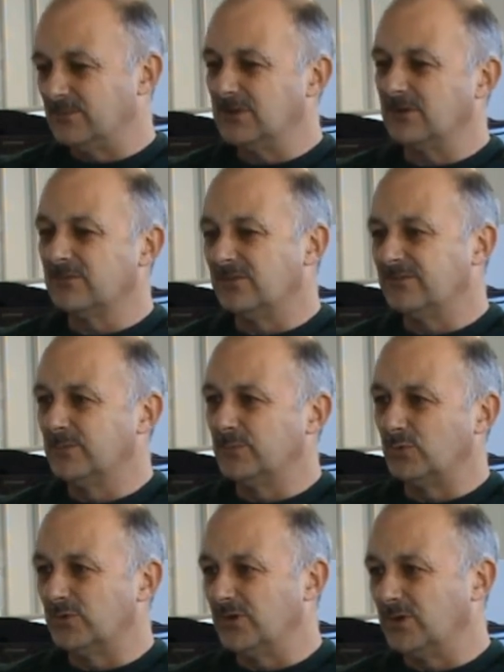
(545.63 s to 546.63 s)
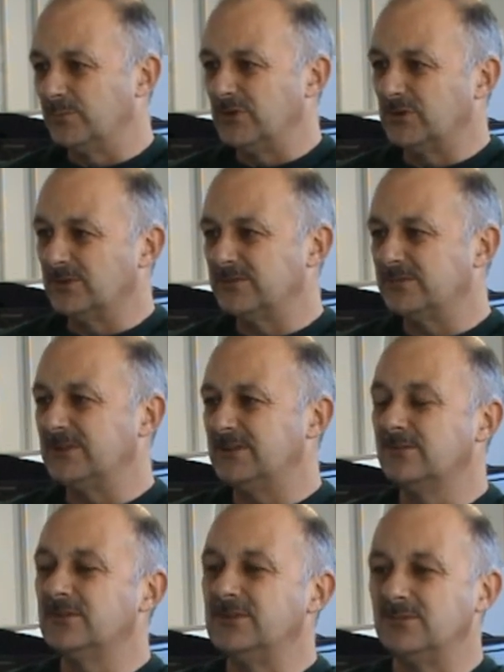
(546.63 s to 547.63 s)
"Well, I've got football tonight, Bill." He went,
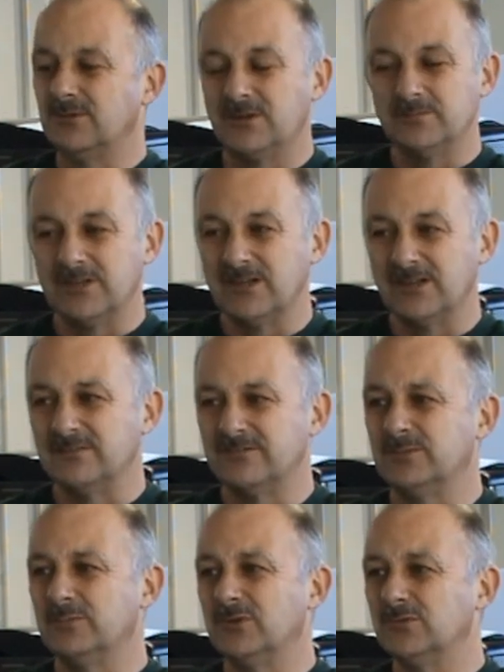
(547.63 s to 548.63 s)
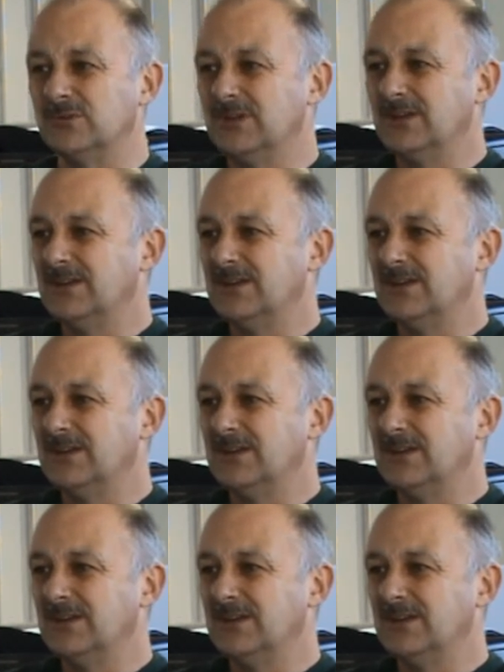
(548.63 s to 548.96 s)
"You won't be going to football,